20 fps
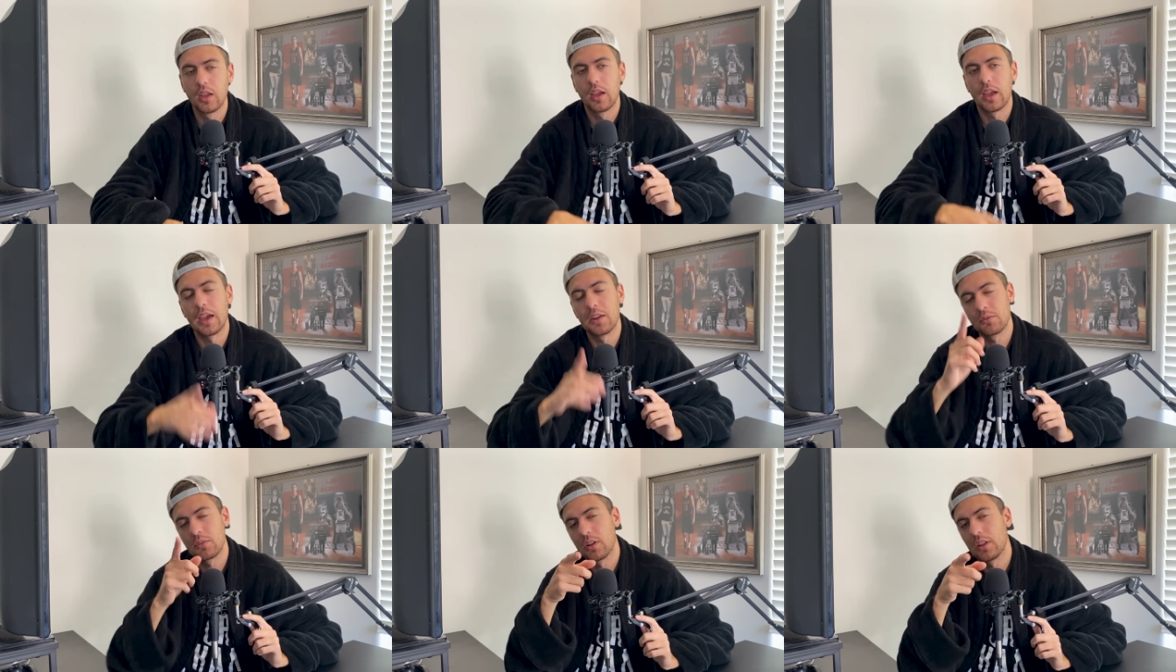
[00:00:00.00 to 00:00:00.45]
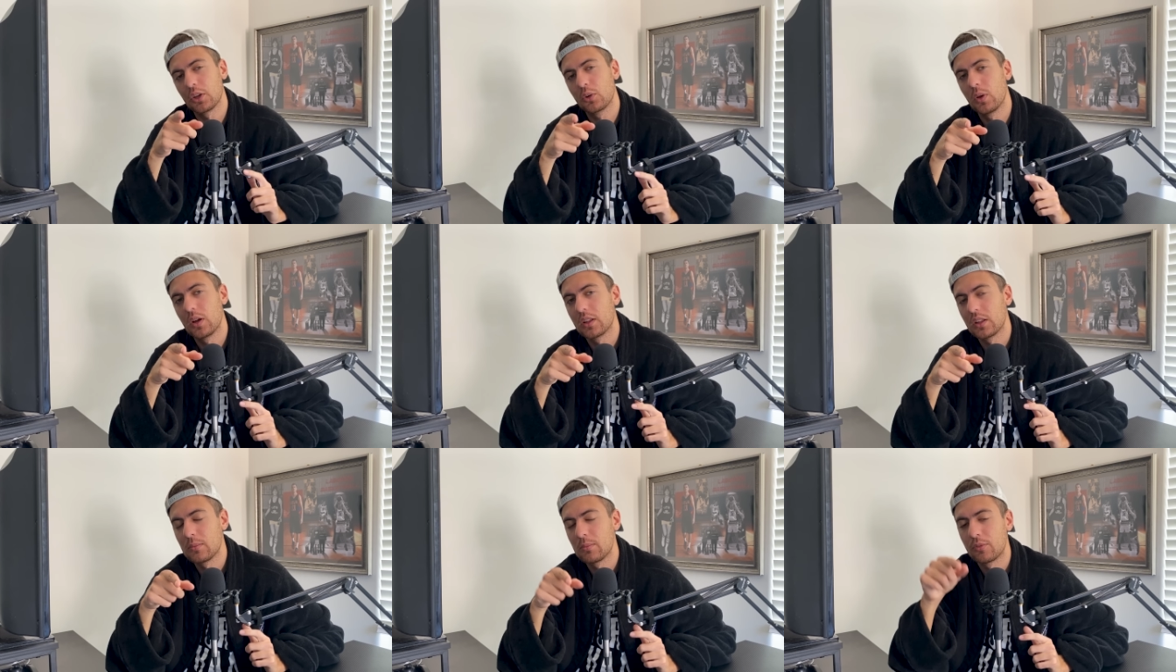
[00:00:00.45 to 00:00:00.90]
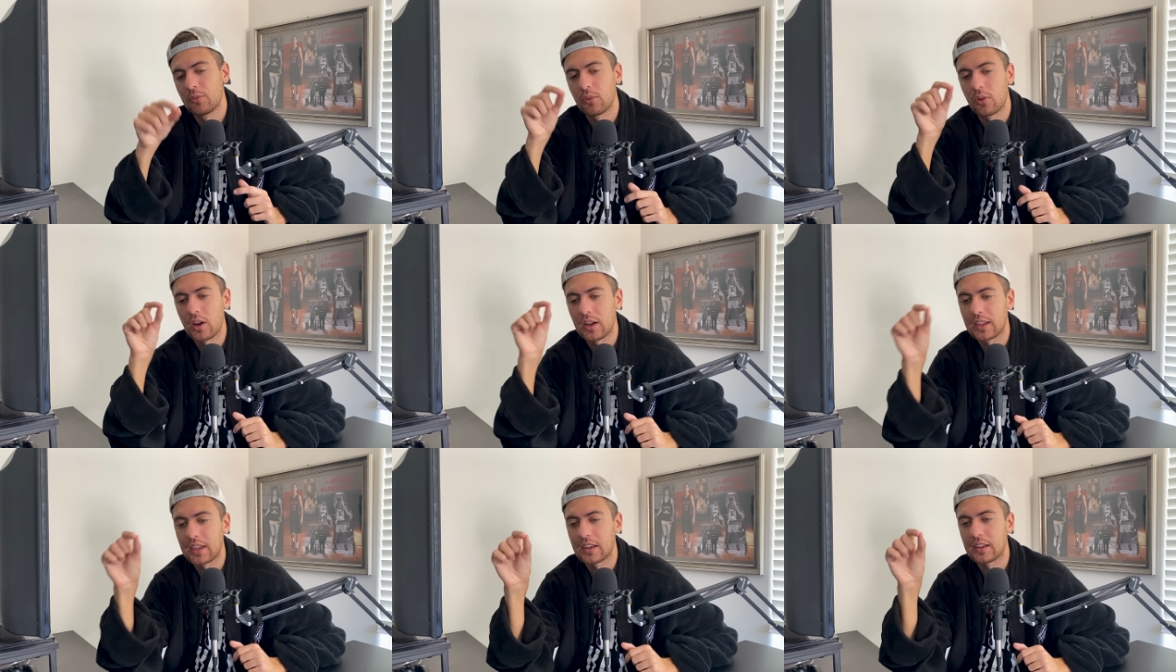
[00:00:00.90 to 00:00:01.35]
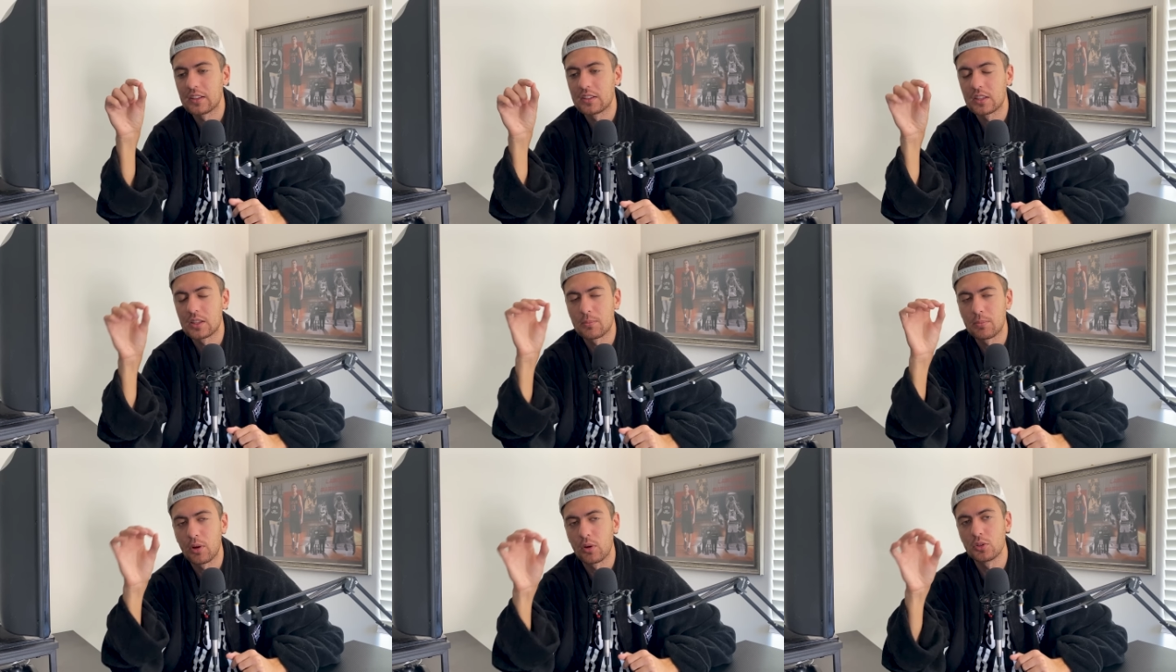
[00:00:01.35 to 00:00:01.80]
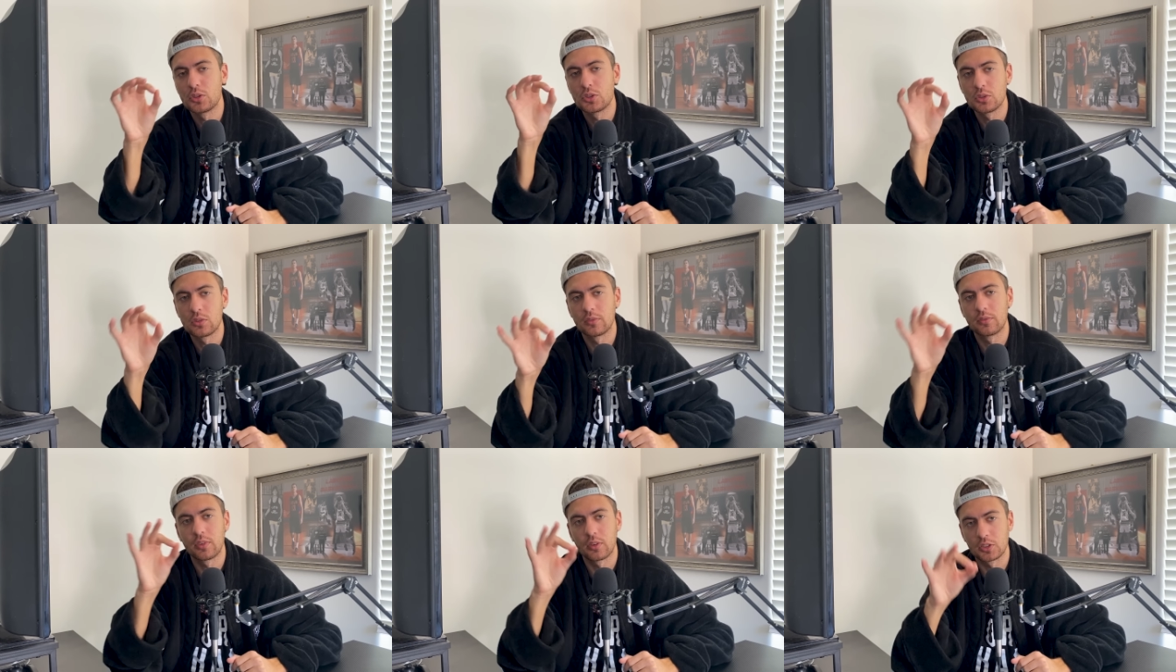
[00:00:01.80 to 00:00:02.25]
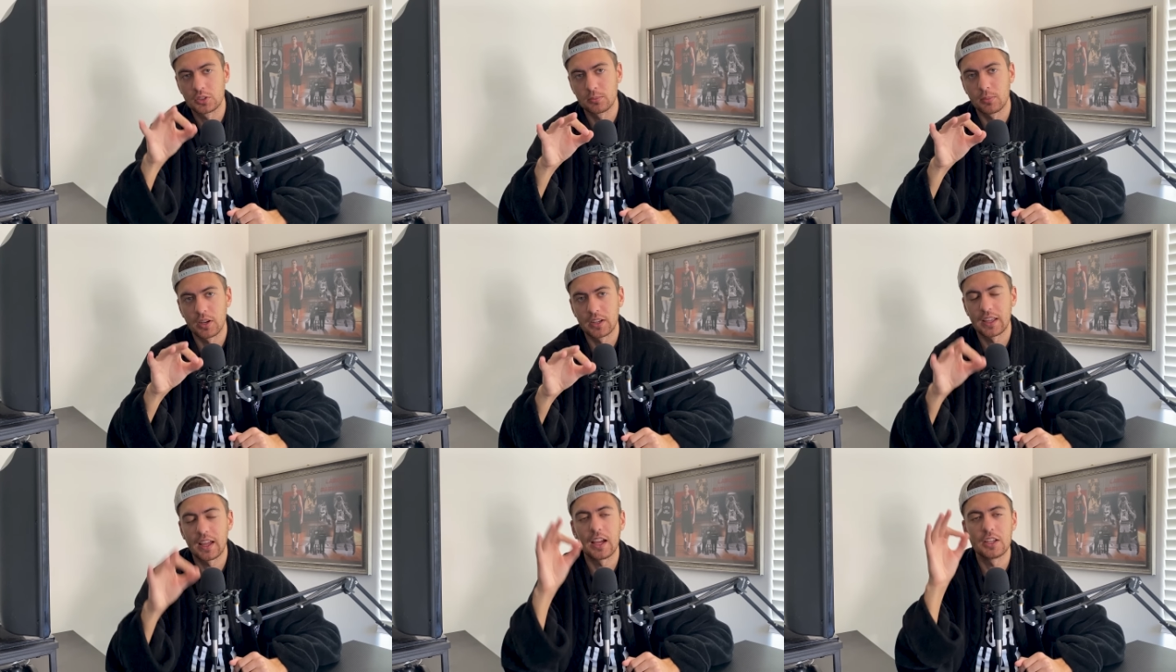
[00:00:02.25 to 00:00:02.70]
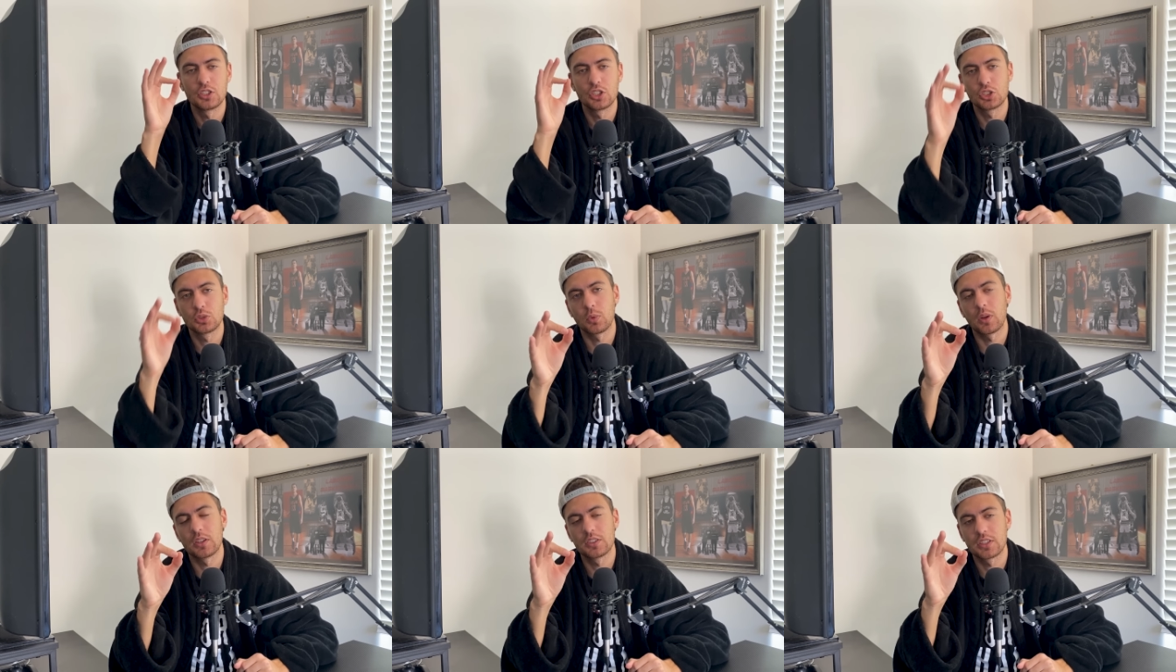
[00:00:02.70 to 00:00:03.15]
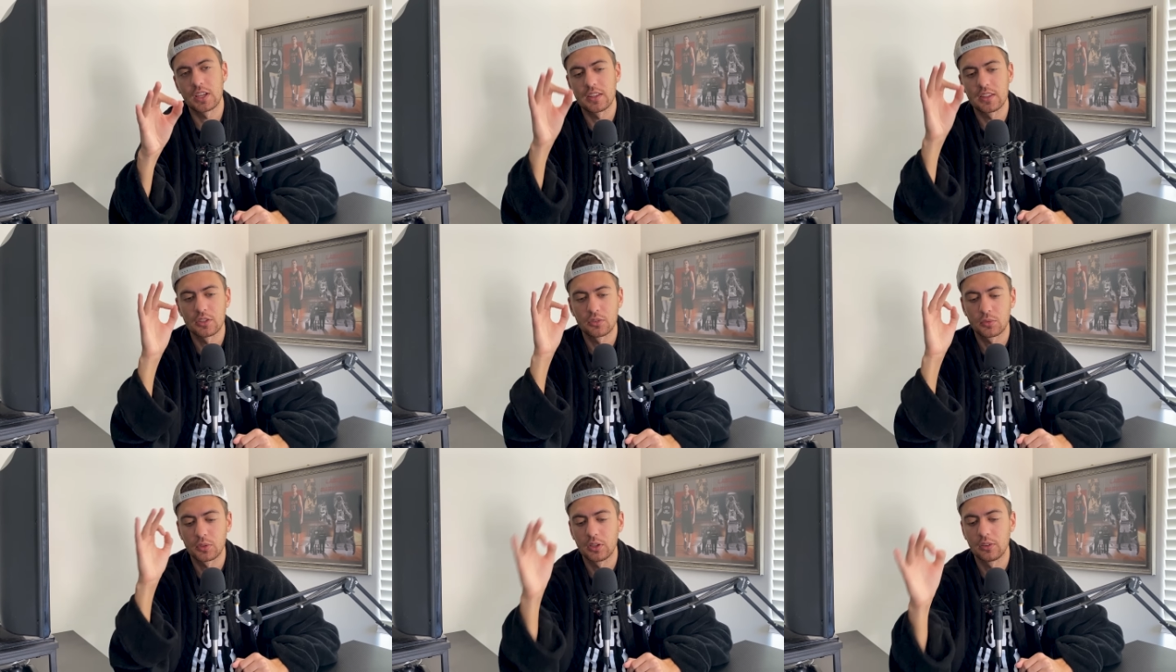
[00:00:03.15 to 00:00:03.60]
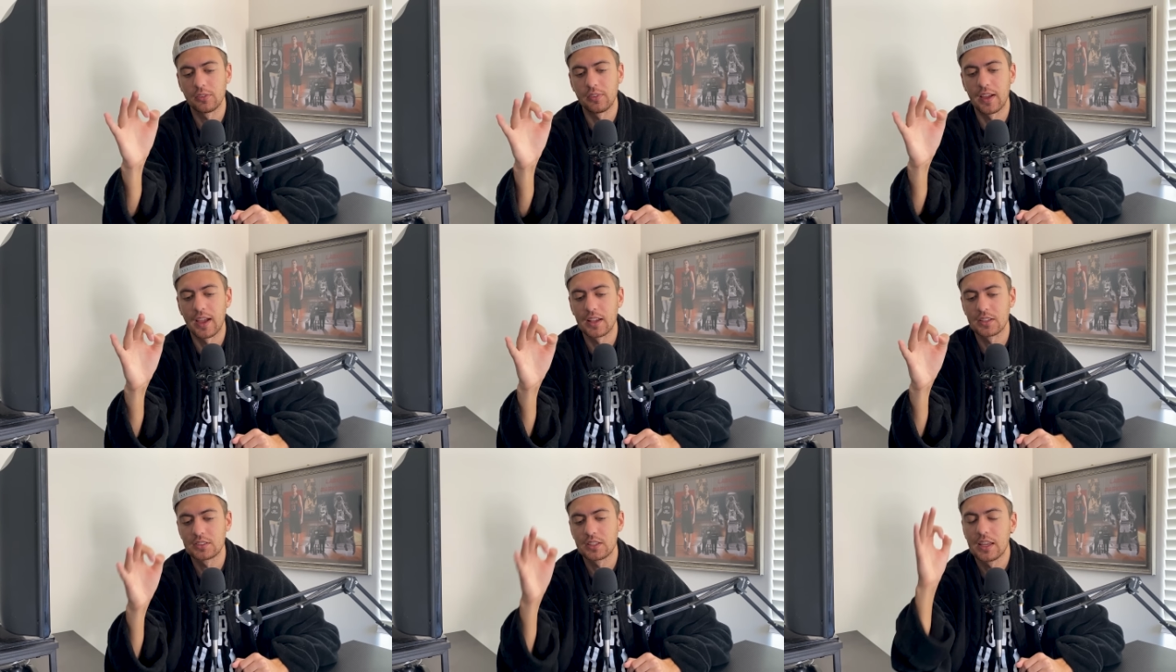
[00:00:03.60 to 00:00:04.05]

And really quickly, before I get into the post-June 1st money, I just want to say this real fast.